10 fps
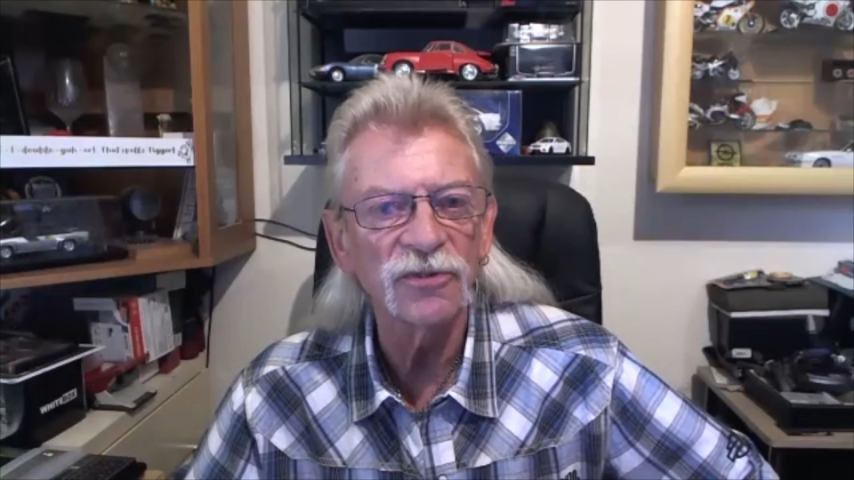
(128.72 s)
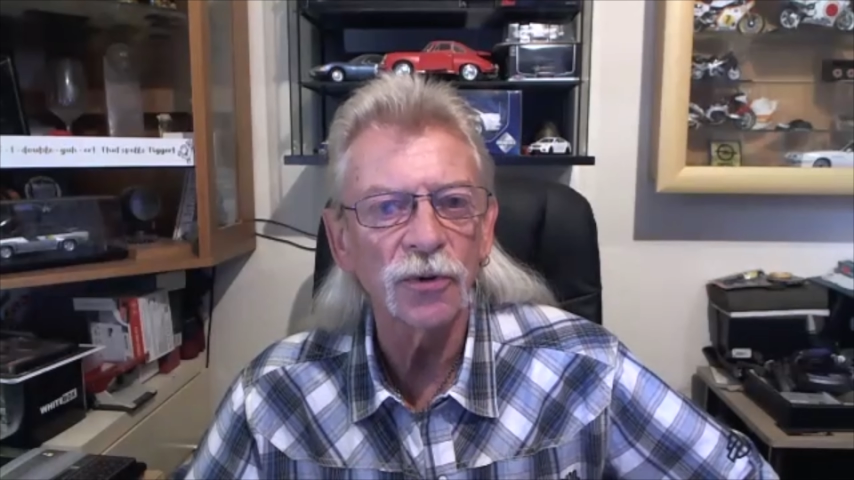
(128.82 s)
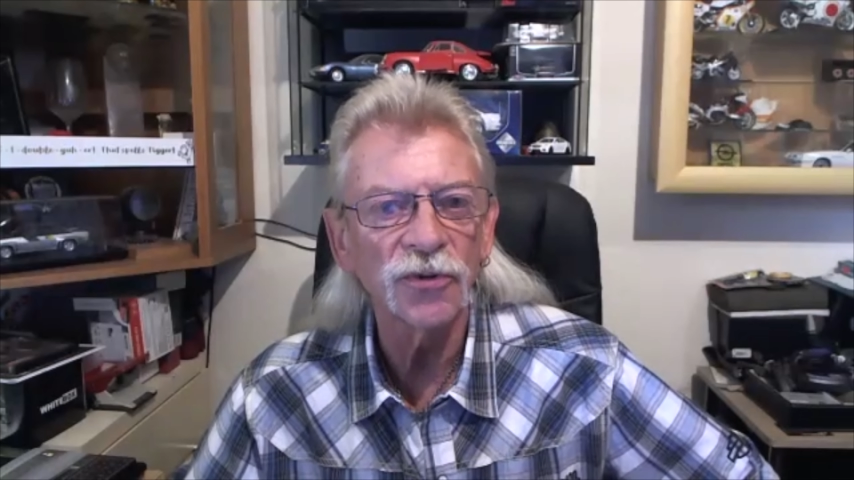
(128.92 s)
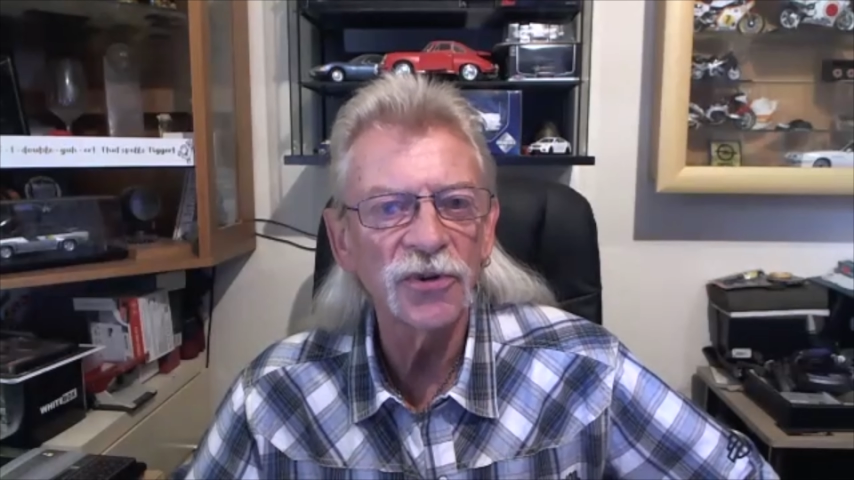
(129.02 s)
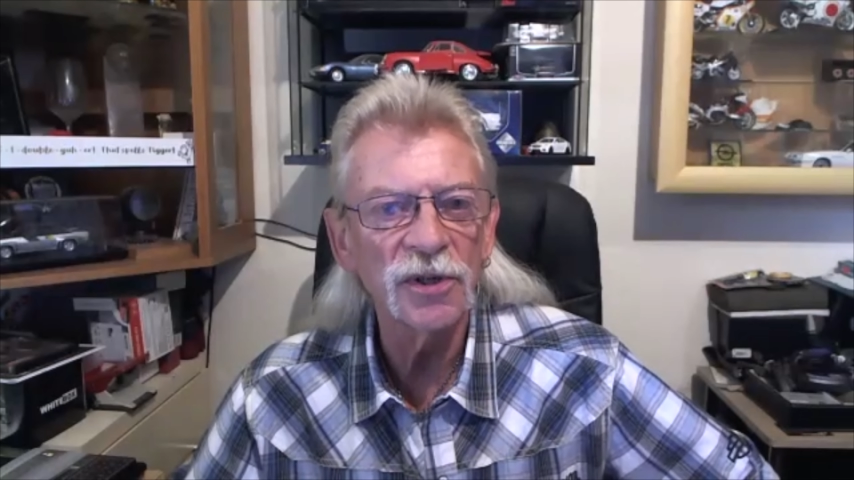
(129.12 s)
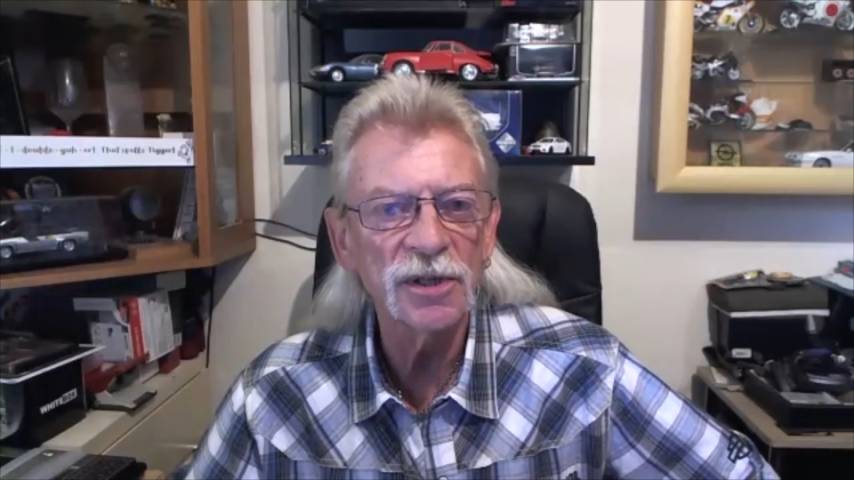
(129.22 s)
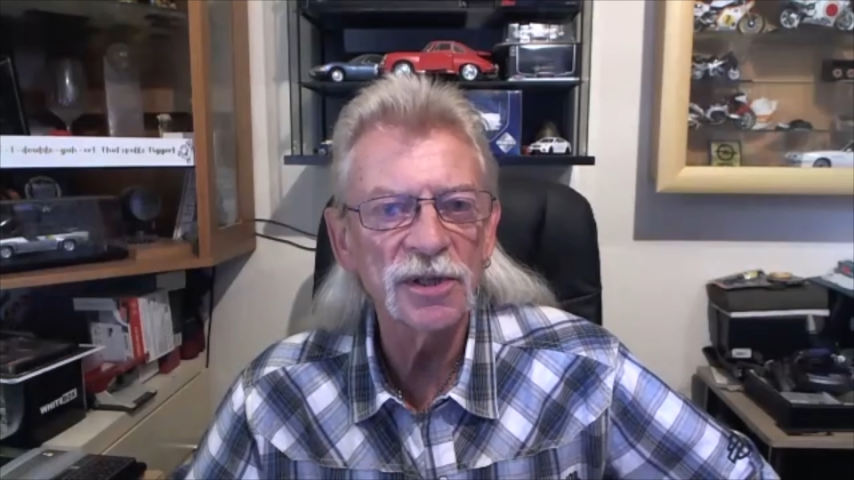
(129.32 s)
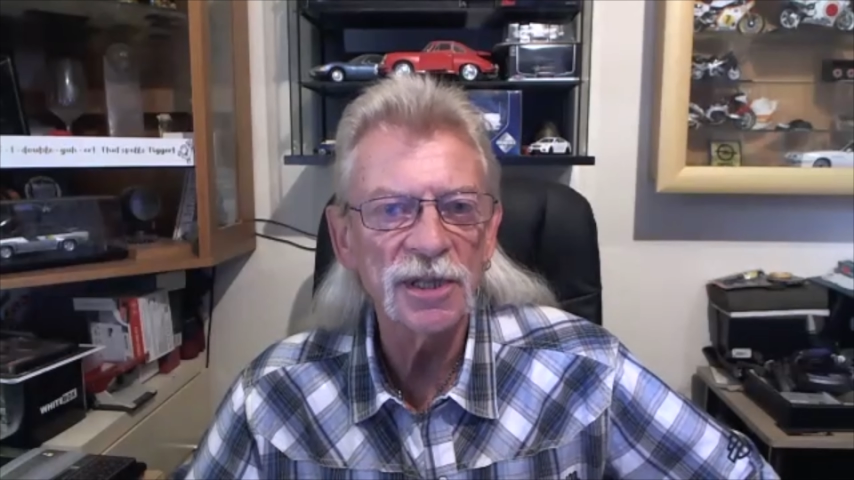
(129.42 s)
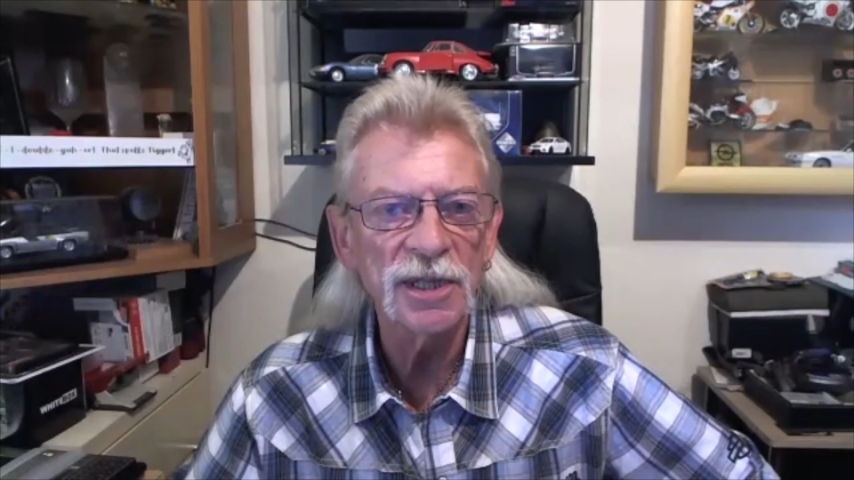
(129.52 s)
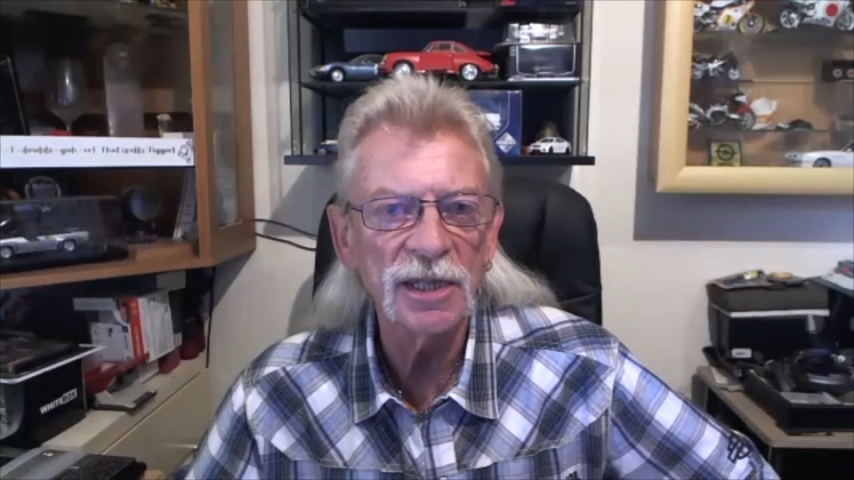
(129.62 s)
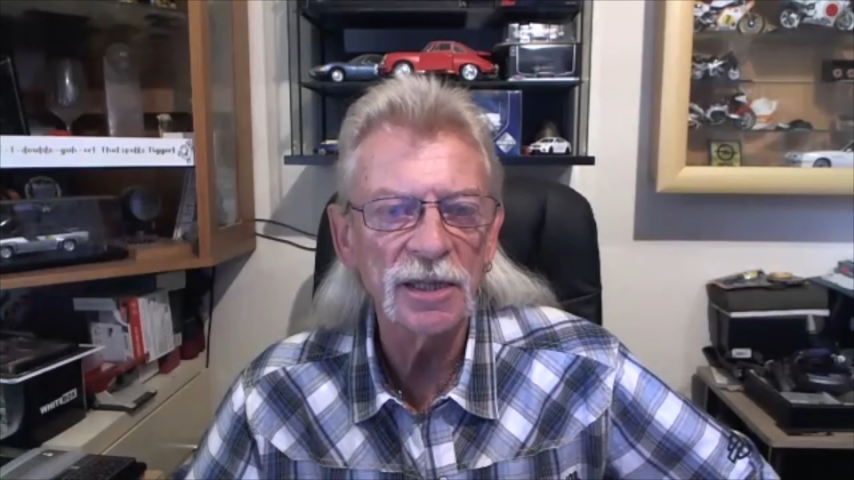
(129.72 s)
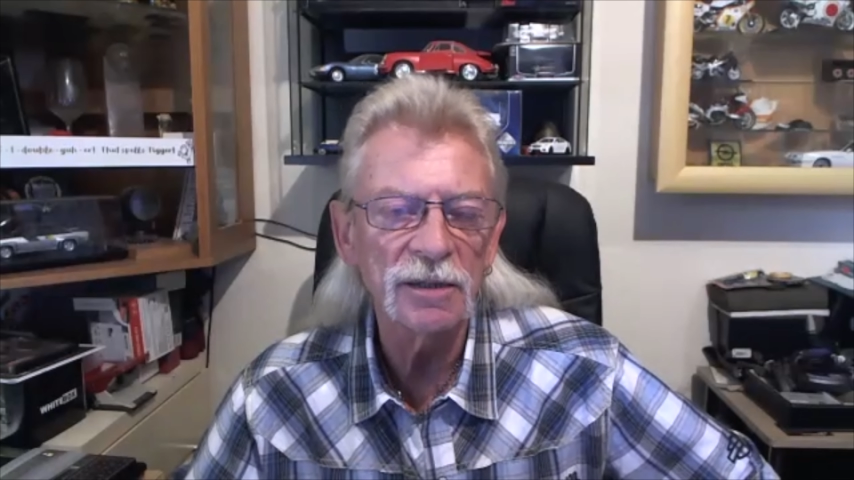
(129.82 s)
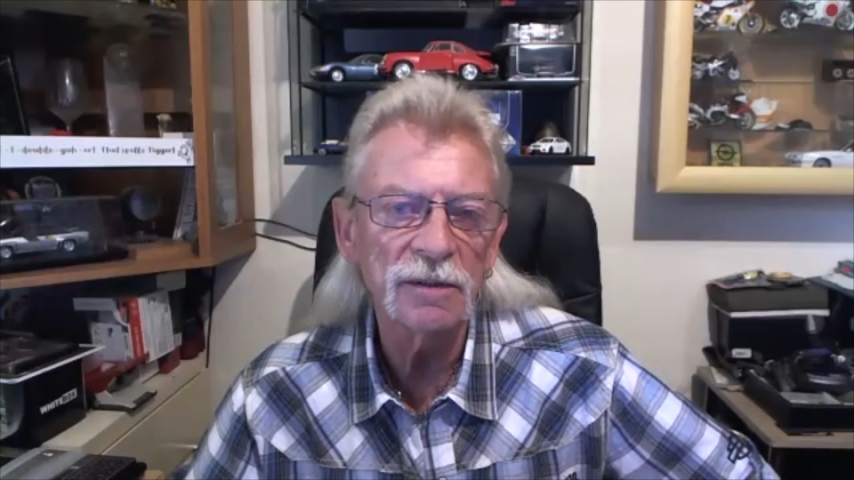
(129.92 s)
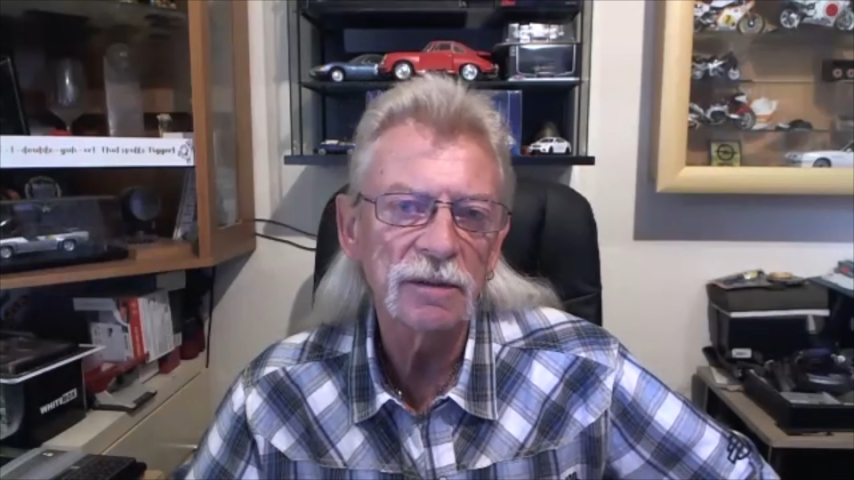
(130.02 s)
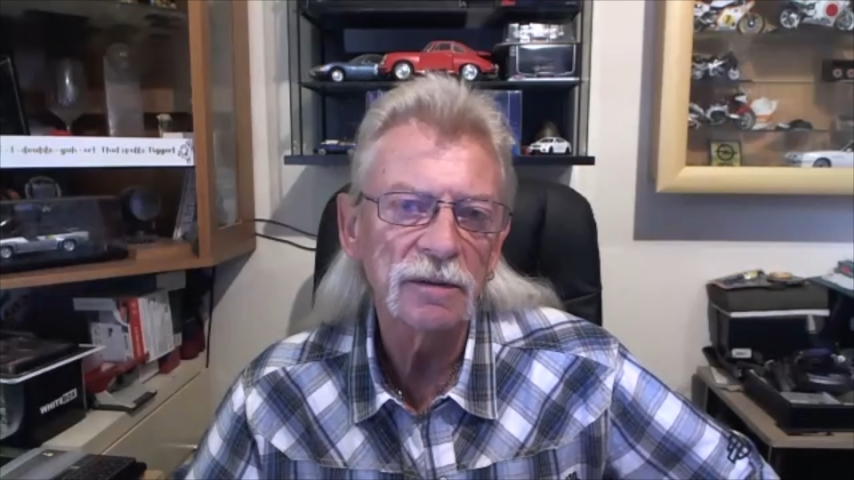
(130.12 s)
or 13